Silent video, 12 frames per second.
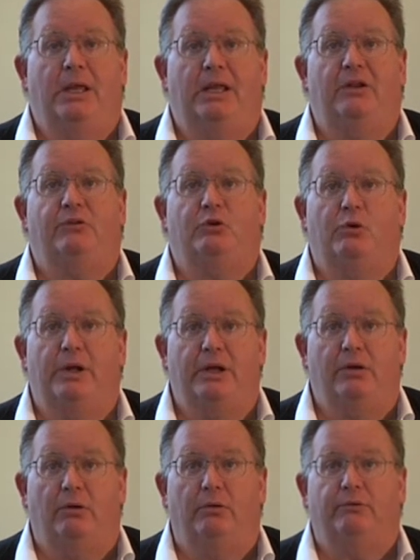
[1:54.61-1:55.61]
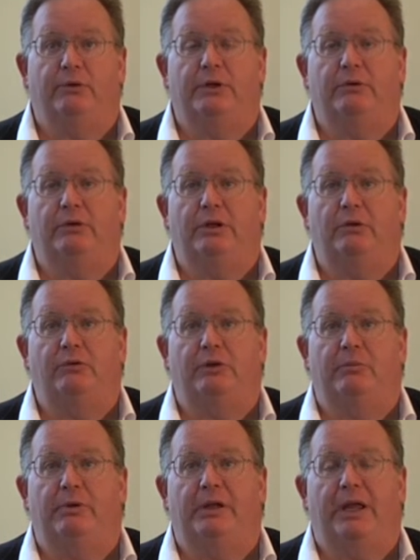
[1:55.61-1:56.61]
It is critical for you to use
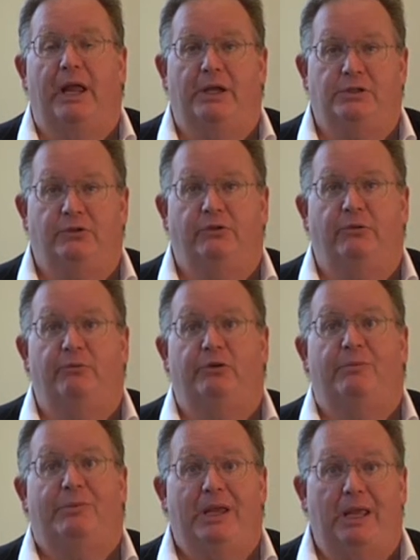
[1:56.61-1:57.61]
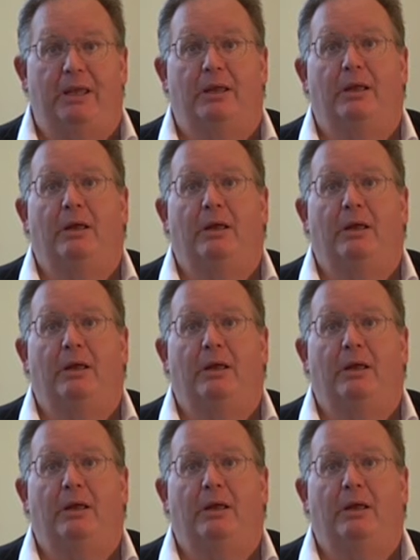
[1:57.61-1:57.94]
communications to me,